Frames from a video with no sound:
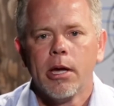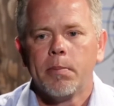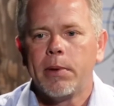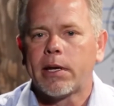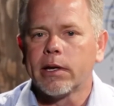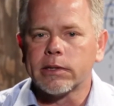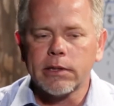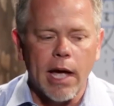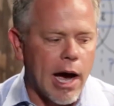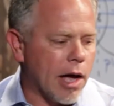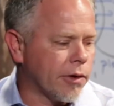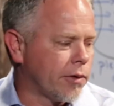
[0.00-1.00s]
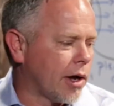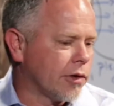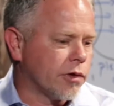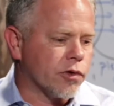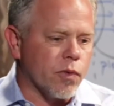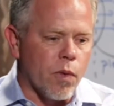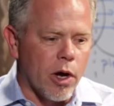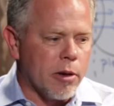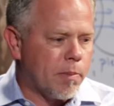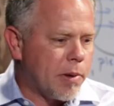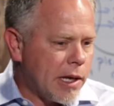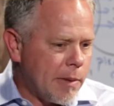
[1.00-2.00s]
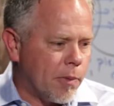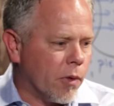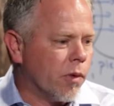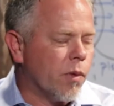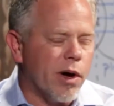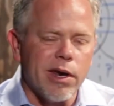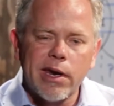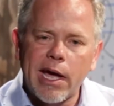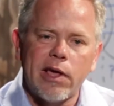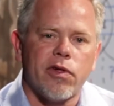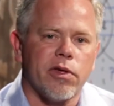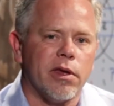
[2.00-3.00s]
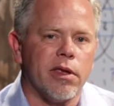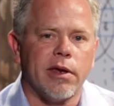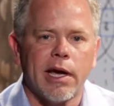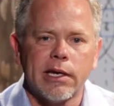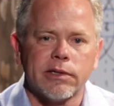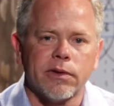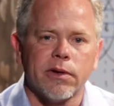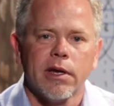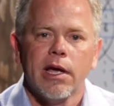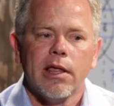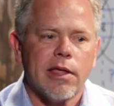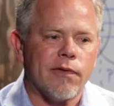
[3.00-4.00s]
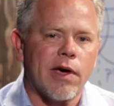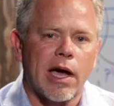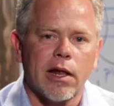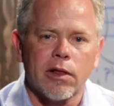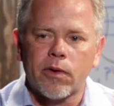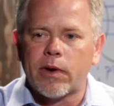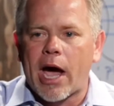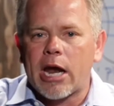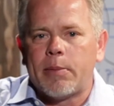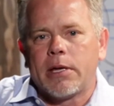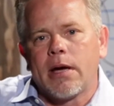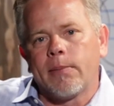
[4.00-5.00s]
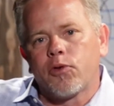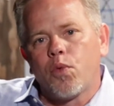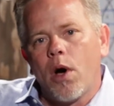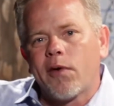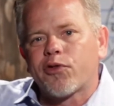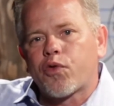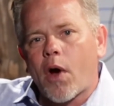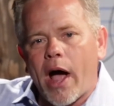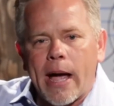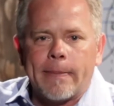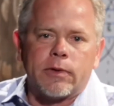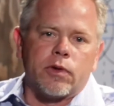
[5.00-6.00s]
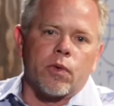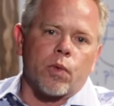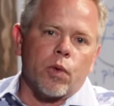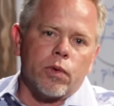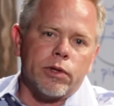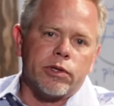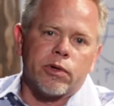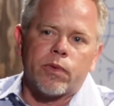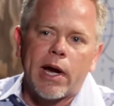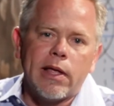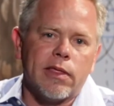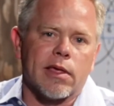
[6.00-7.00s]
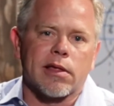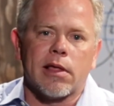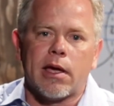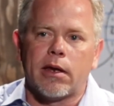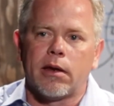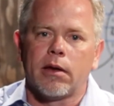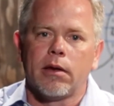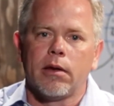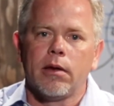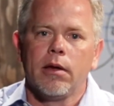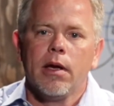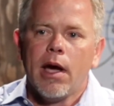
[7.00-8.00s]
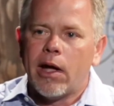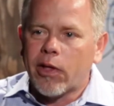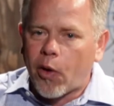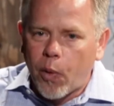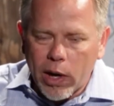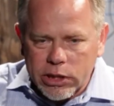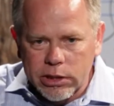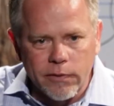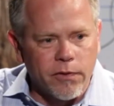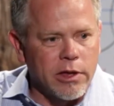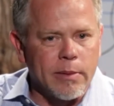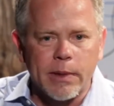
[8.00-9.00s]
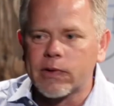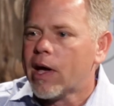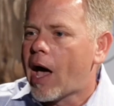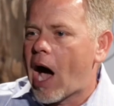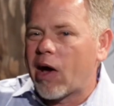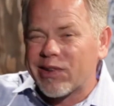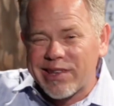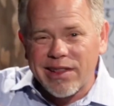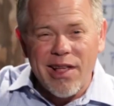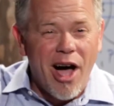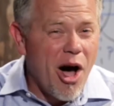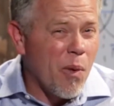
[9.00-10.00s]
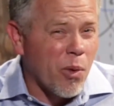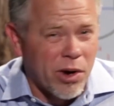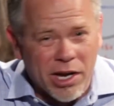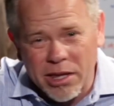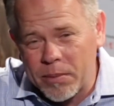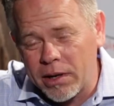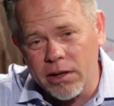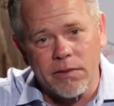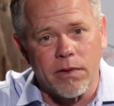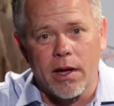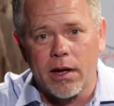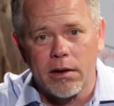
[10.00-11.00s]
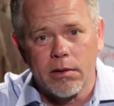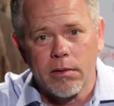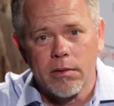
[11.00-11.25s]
Because now they're not just one people, one nation in the desert. They've got to learn how to become 12 tribes to rule and to reign this land. And the question for them is, how does the law work in the middle of that?